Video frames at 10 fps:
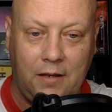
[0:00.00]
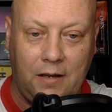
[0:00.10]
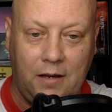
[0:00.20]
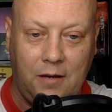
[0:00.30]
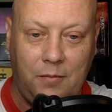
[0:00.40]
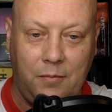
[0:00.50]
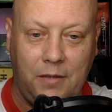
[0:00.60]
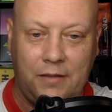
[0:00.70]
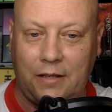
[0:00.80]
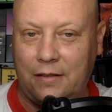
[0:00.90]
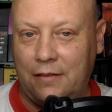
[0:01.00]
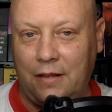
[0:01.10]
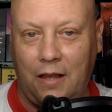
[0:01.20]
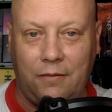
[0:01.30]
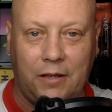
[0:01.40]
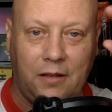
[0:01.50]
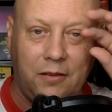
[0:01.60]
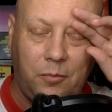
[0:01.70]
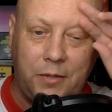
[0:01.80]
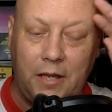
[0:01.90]
It's like they'll have like a
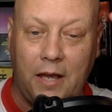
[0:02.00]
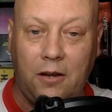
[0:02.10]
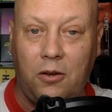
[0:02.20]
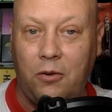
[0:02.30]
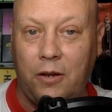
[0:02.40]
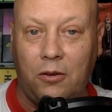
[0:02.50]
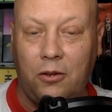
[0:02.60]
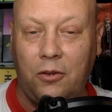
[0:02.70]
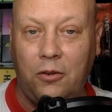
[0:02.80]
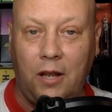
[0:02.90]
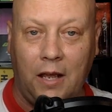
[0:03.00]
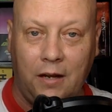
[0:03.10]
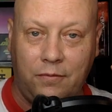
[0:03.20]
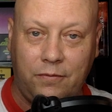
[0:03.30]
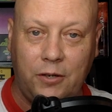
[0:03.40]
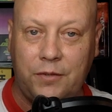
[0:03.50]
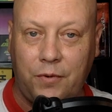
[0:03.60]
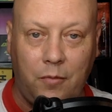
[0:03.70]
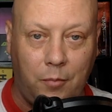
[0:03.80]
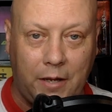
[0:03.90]
little piano interlude and a freeze
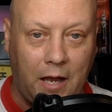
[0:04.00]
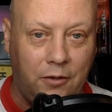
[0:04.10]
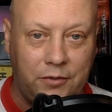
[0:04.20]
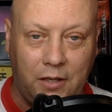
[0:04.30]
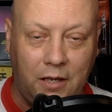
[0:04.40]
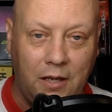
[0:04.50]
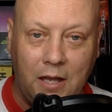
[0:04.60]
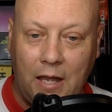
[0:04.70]
frame of Bukowski.